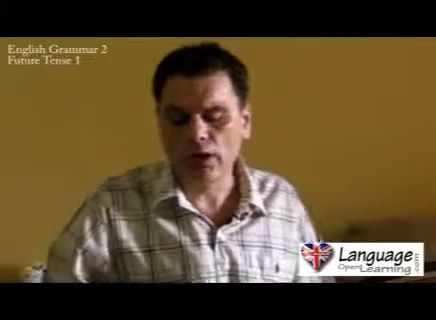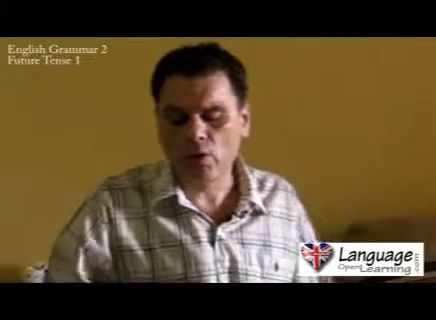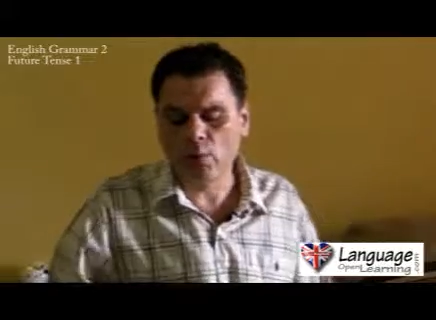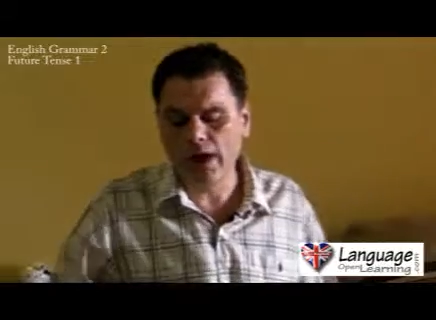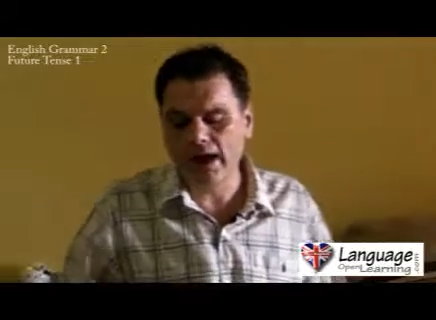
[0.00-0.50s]

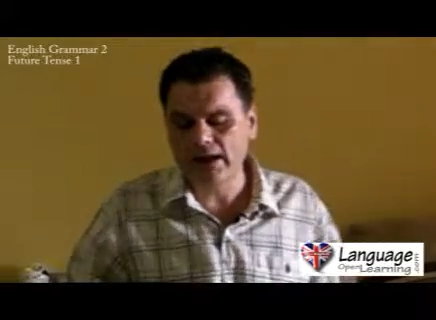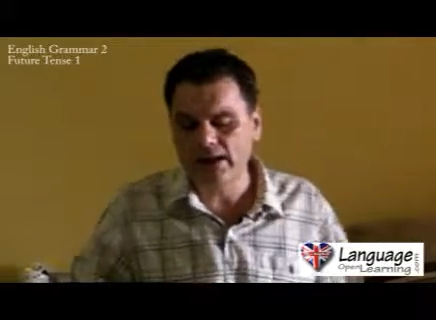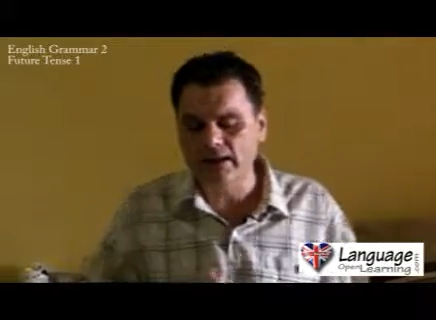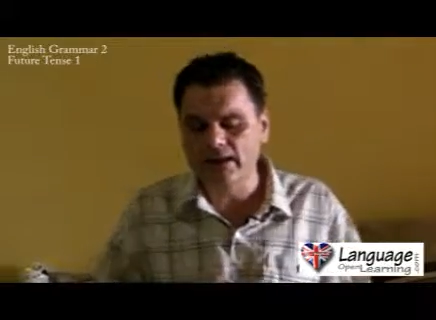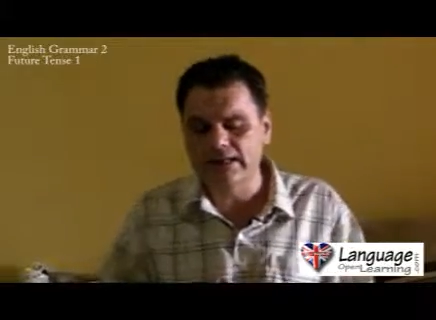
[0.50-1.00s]

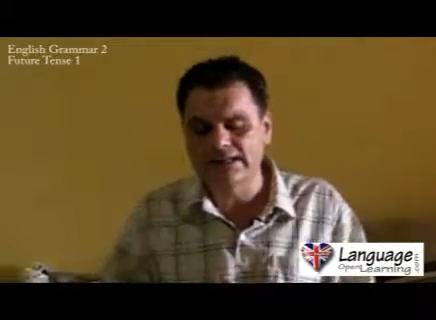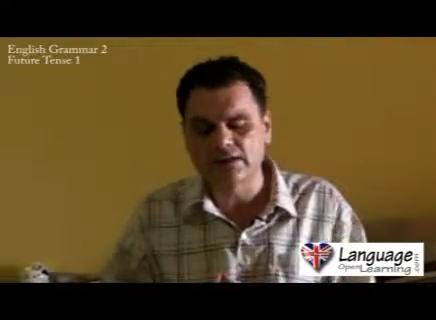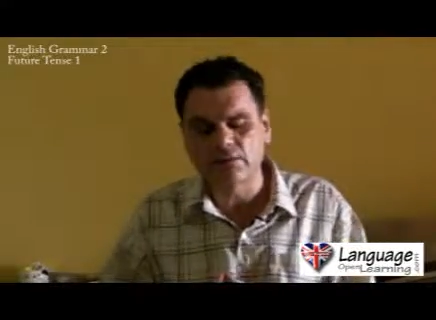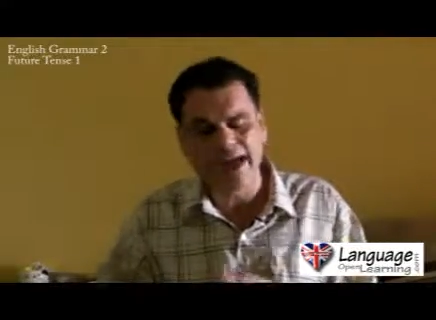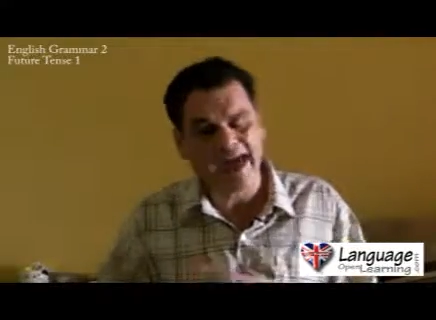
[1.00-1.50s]
when there is
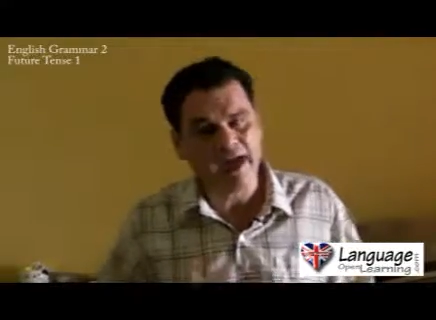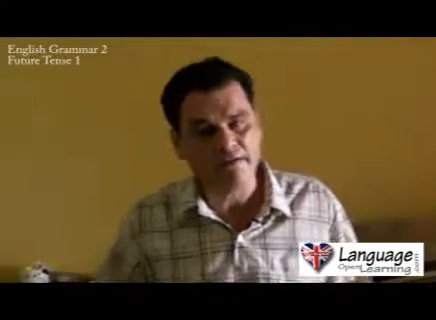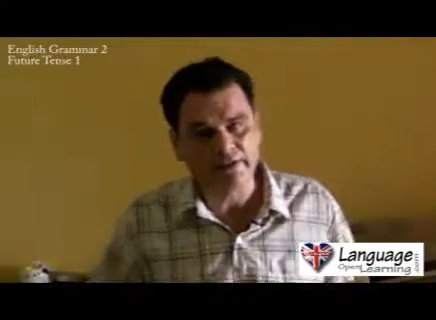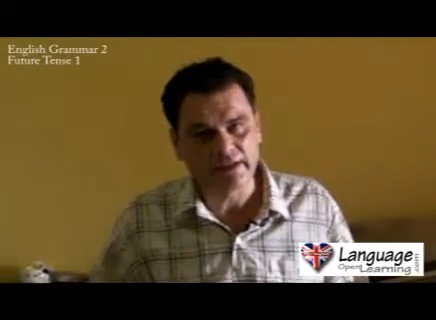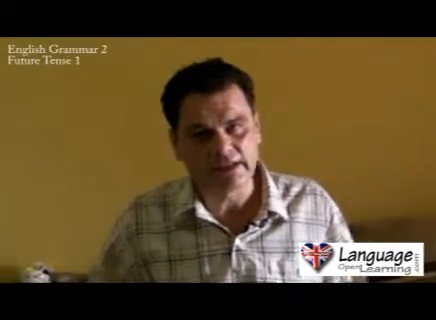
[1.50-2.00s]
some
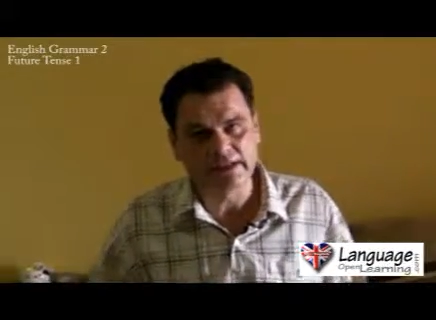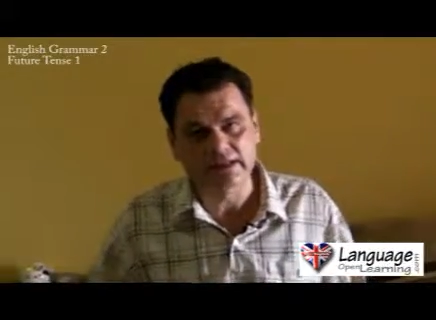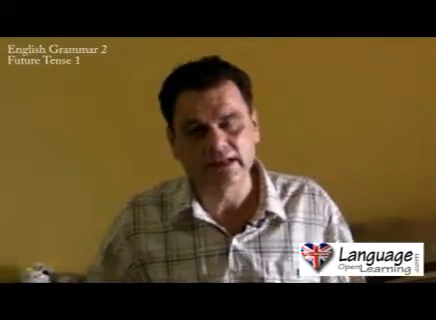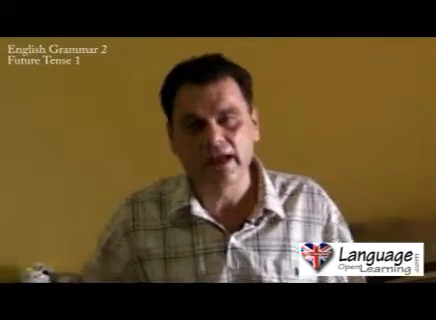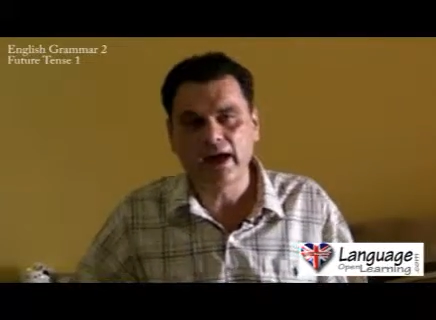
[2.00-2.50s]

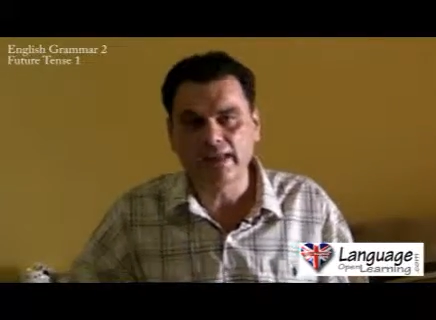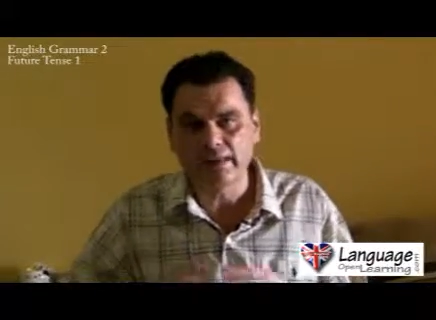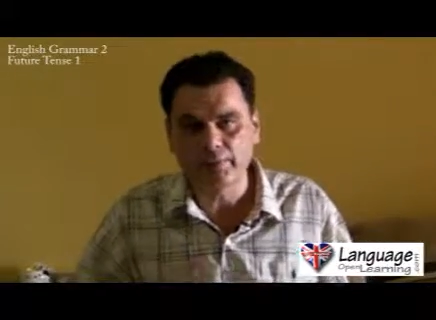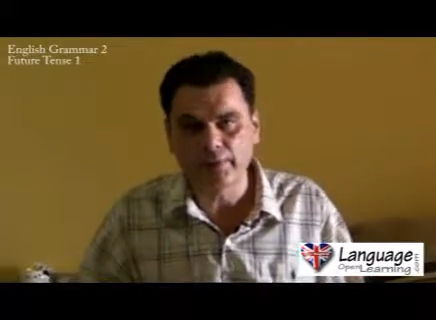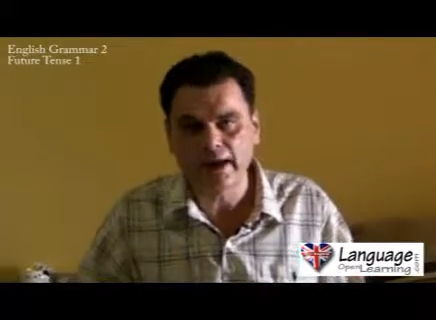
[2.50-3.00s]
evidence in
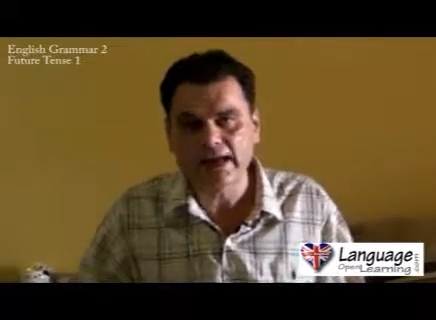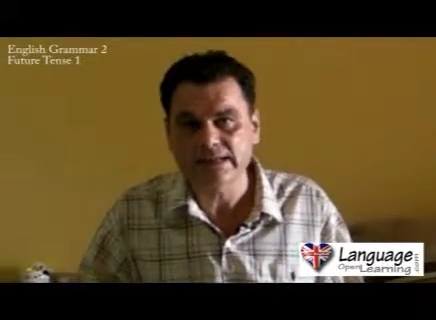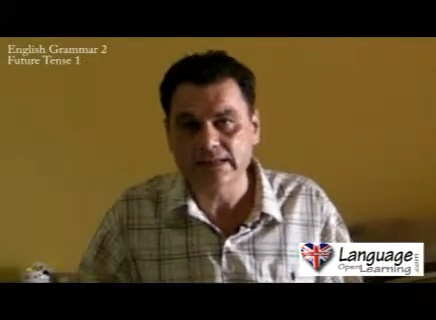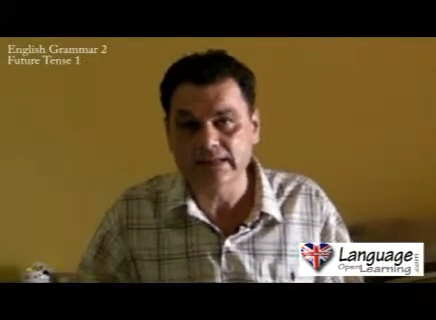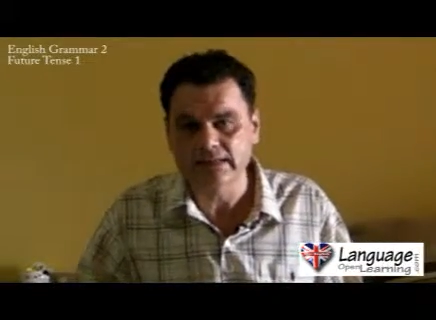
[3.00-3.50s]
the
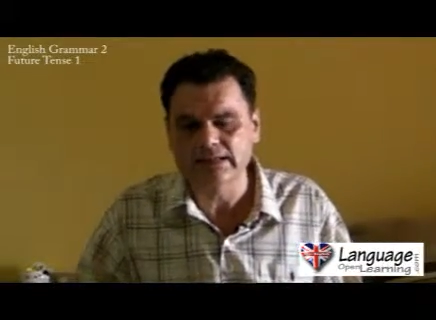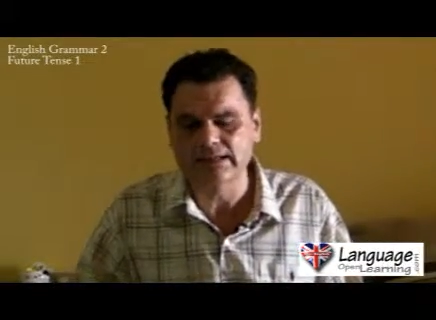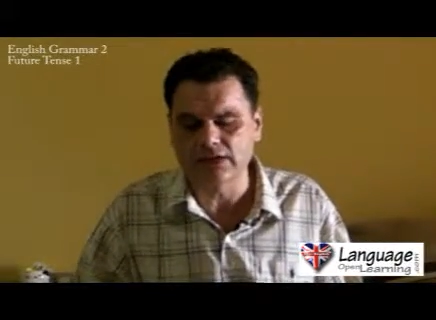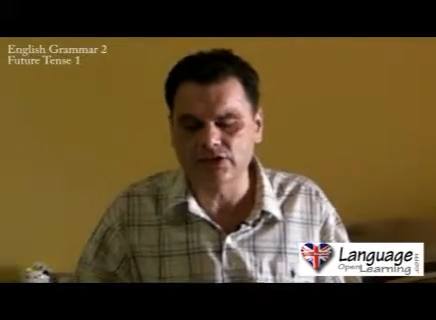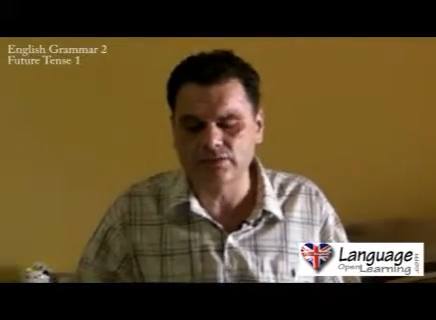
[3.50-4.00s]
present
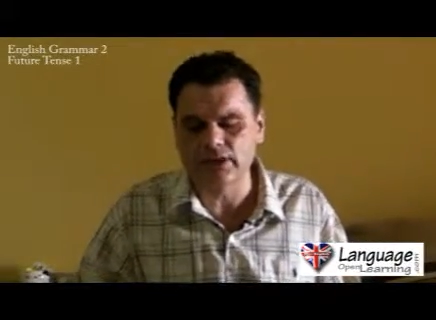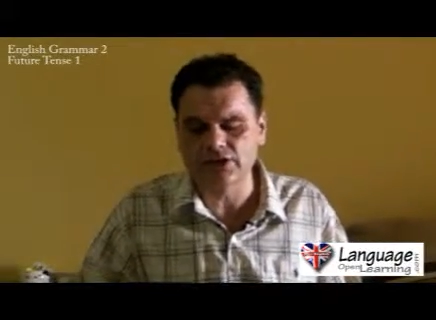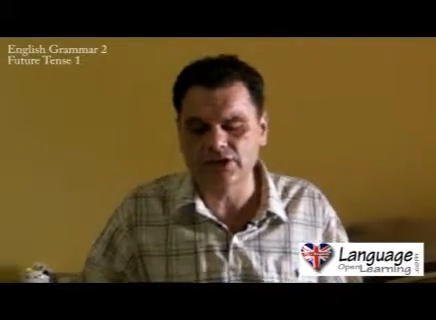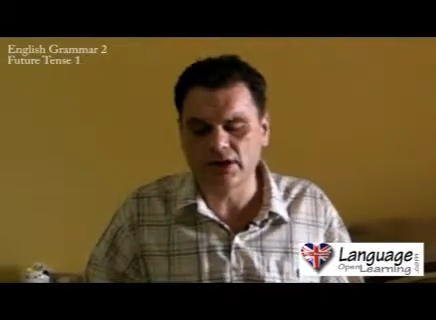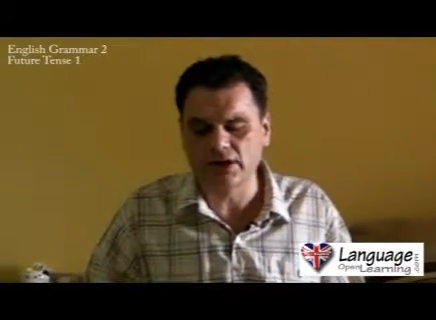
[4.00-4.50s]

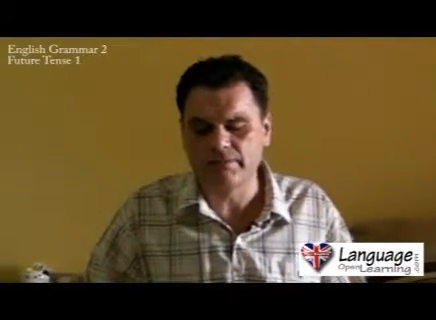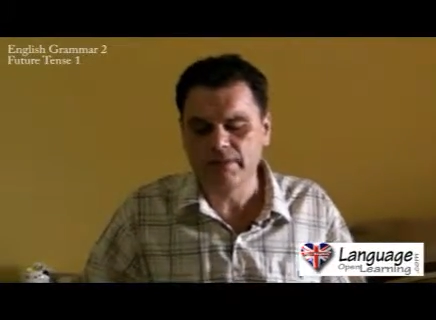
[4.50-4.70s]
situation.